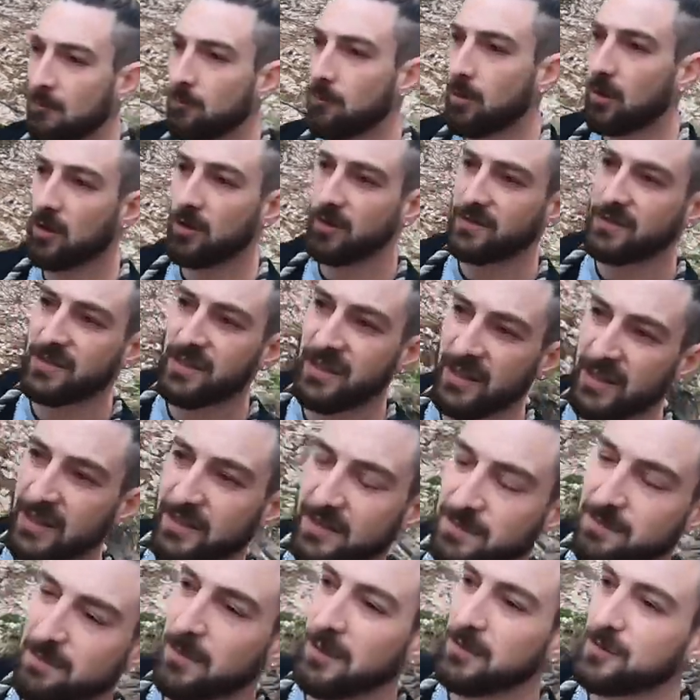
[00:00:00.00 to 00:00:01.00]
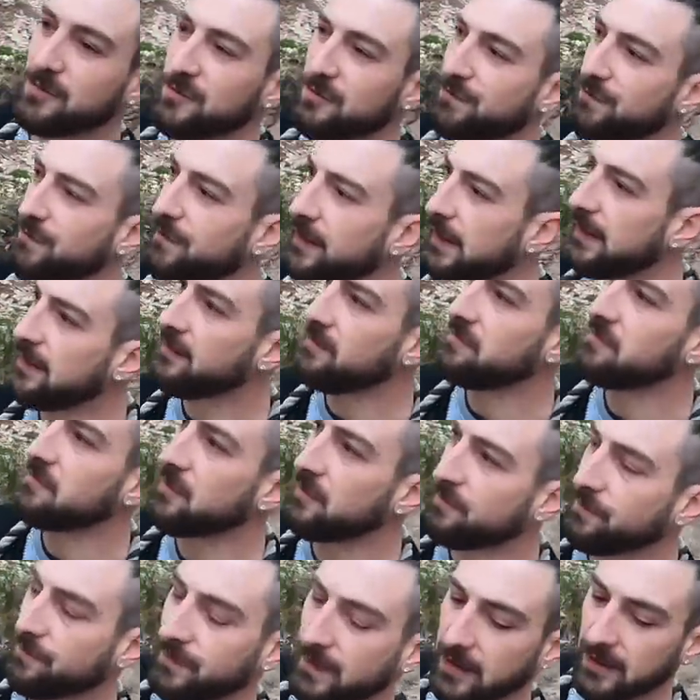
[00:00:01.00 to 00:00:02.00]
What's its most
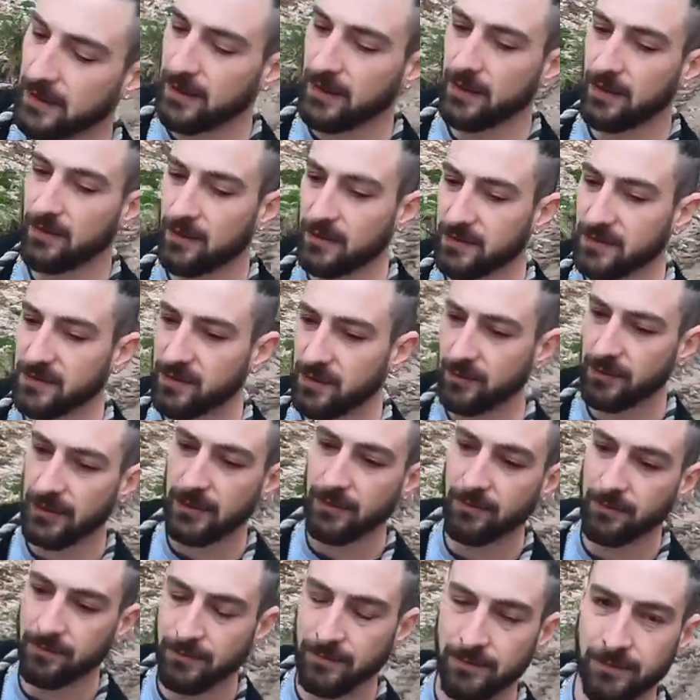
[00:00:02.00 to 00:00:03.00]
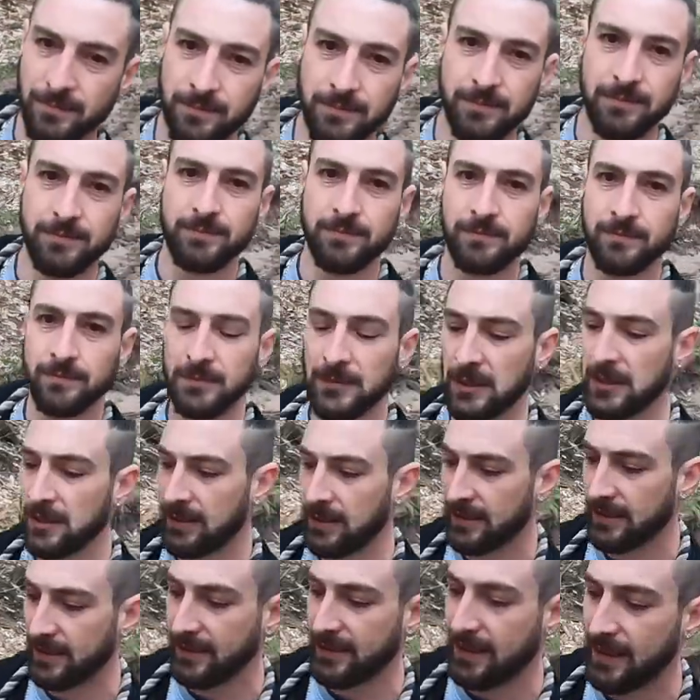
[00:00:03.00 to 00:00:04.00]
favourite thing it likes doing?
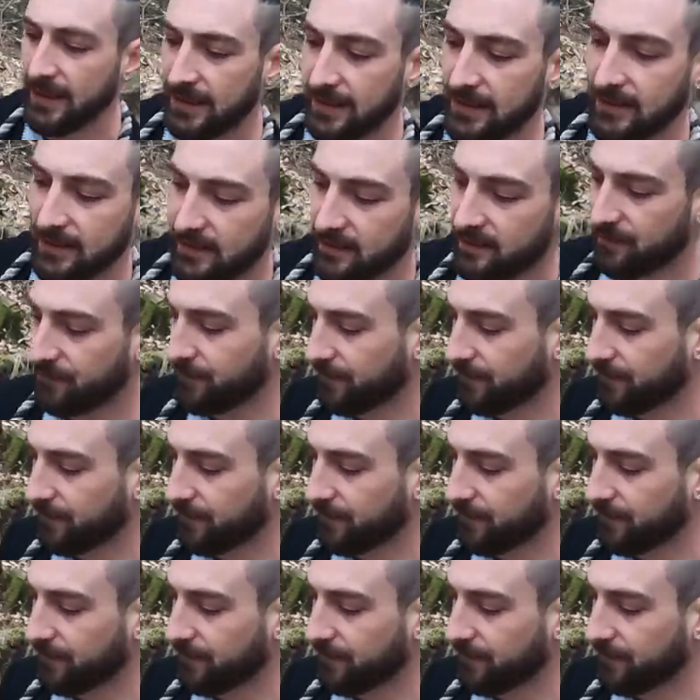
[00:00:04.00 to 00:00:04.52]
Callie's